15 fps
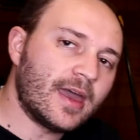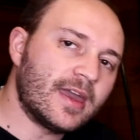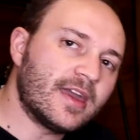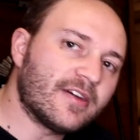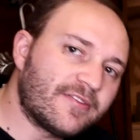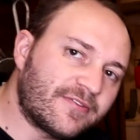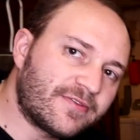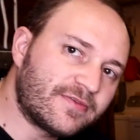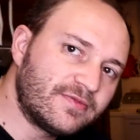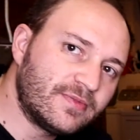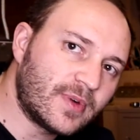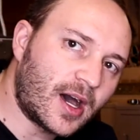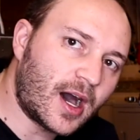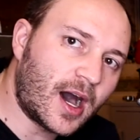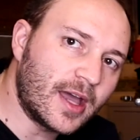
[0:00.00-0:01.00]
if
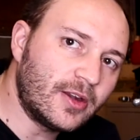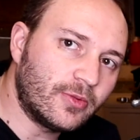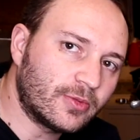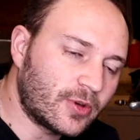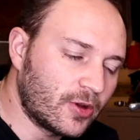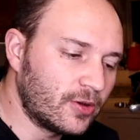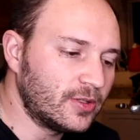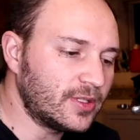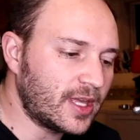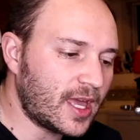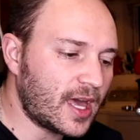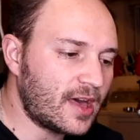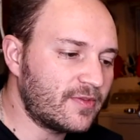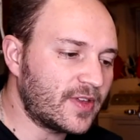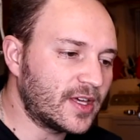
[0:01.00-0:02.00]
I don't currently
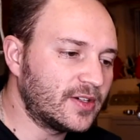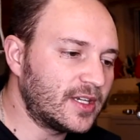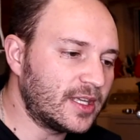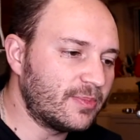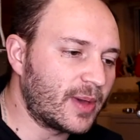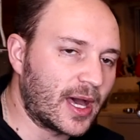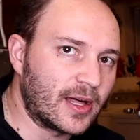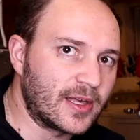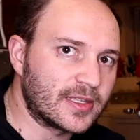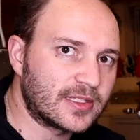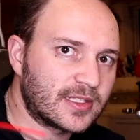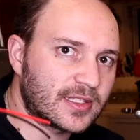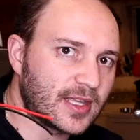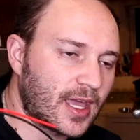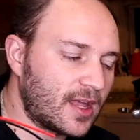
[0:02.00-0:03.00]
have LED
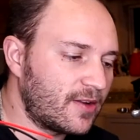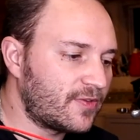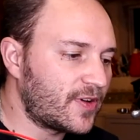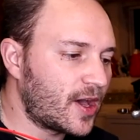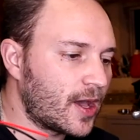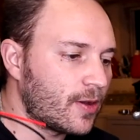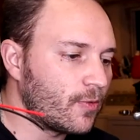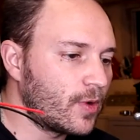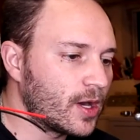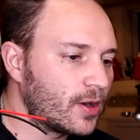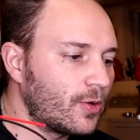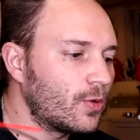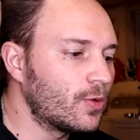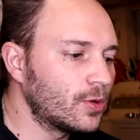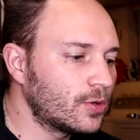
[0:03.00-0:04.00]
ballasts, and if I want
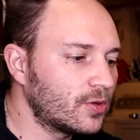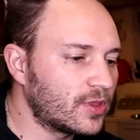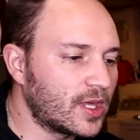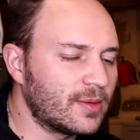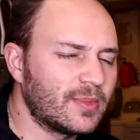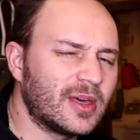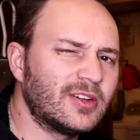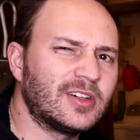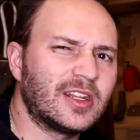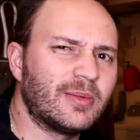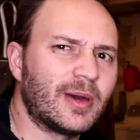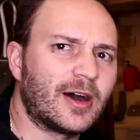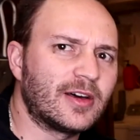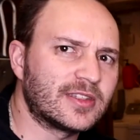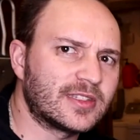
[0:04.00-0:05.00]
to order them, LED
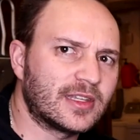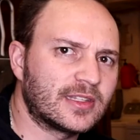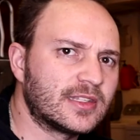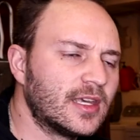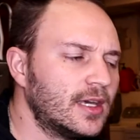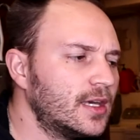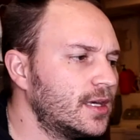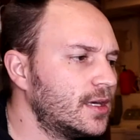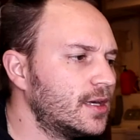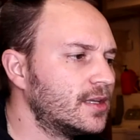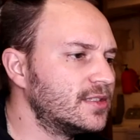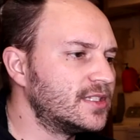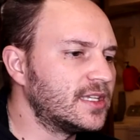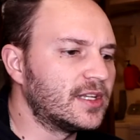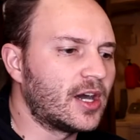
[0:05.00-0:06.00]
ballasts, that's
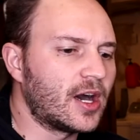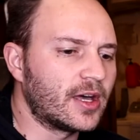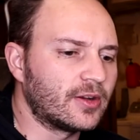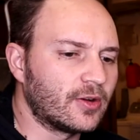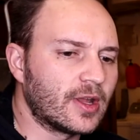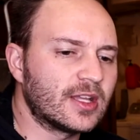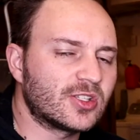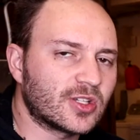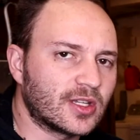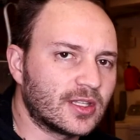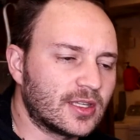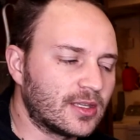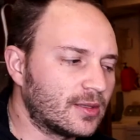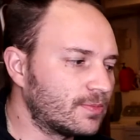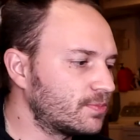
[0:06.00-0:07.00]
xenon or
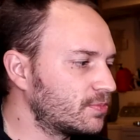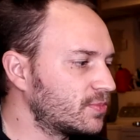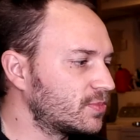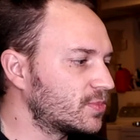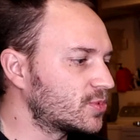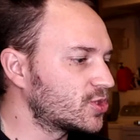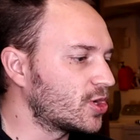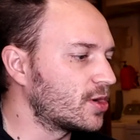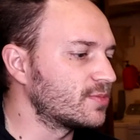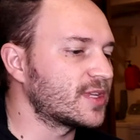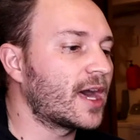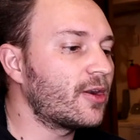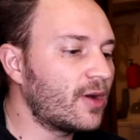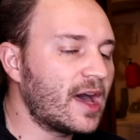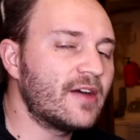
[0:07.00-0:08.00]
HID terms,
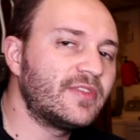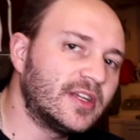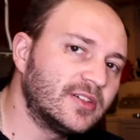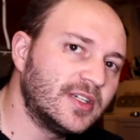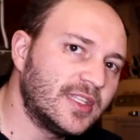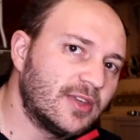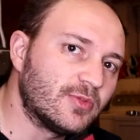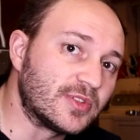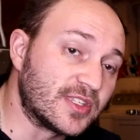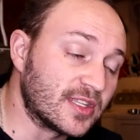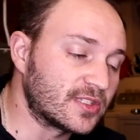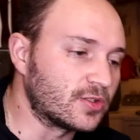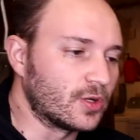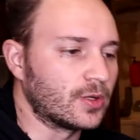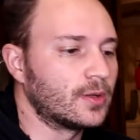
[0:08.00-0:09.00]
I don't have an LED
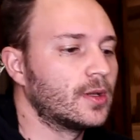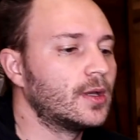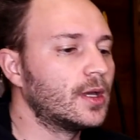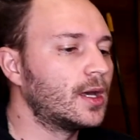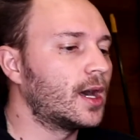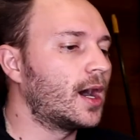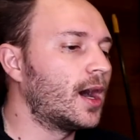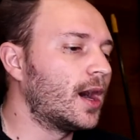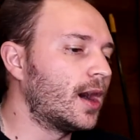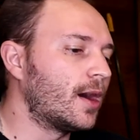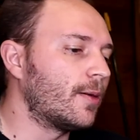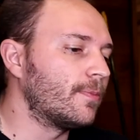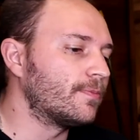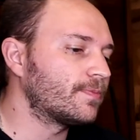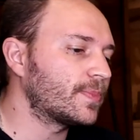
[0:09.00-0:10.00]
resistor.
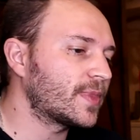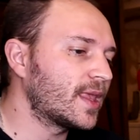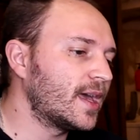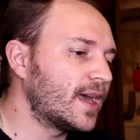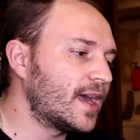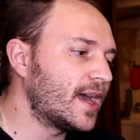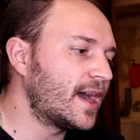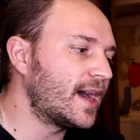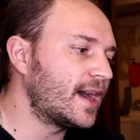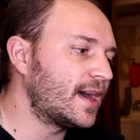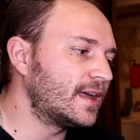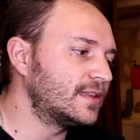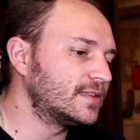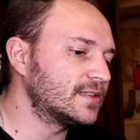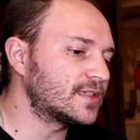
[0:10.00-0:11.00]

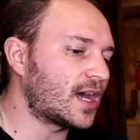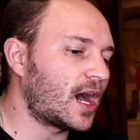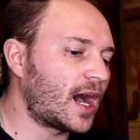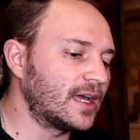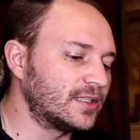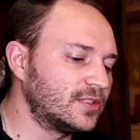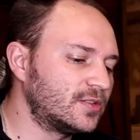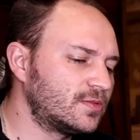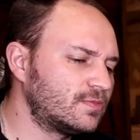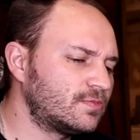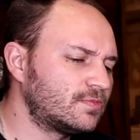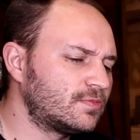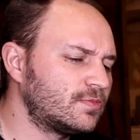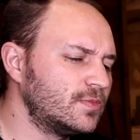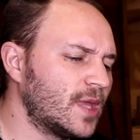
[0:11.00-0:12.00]
And I
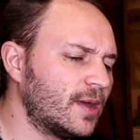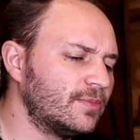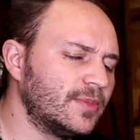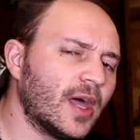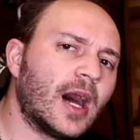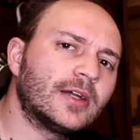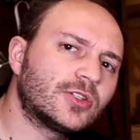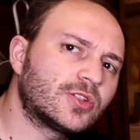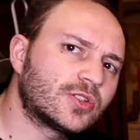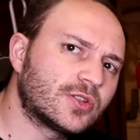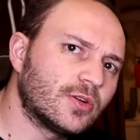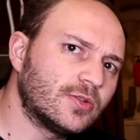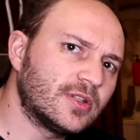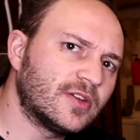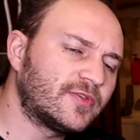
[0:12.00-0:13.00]
am not
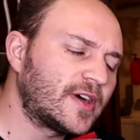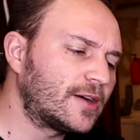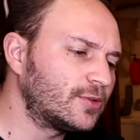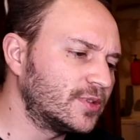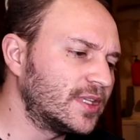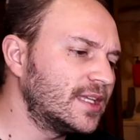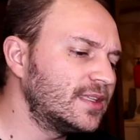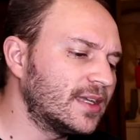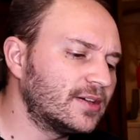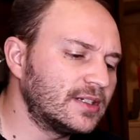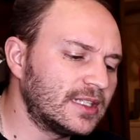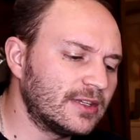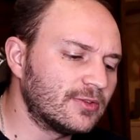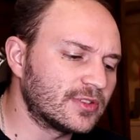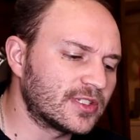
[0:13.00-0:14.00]
certain if I will need an LED
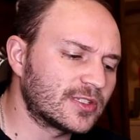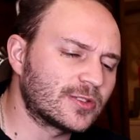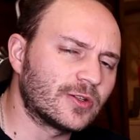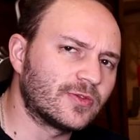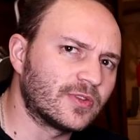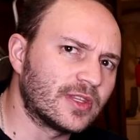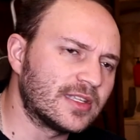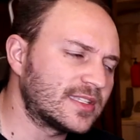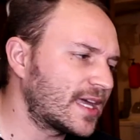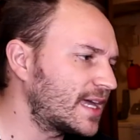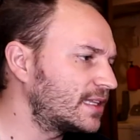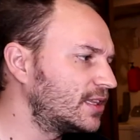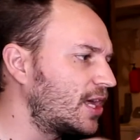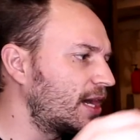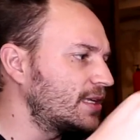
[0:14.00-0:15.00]
resistor for these
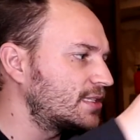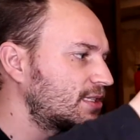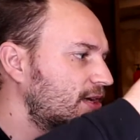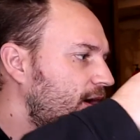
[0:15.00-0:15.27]
headlights